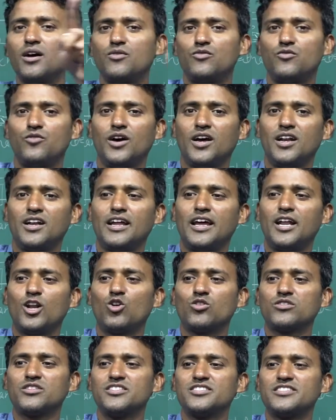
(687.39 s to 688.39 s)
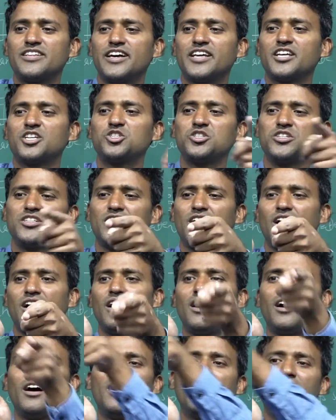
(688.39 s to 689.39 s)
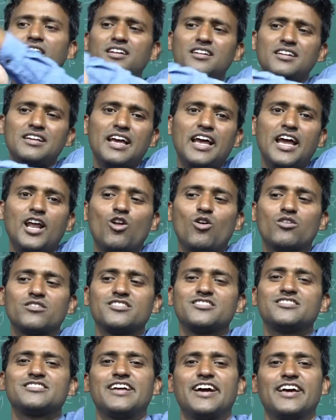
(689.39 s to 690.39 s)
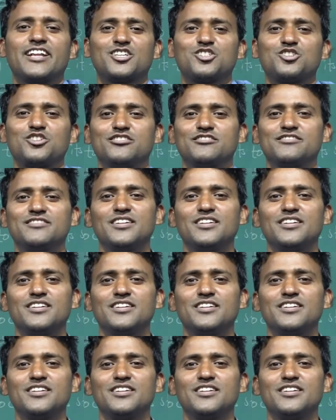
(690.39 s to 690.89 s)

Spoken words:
fall along this direction or along this direction.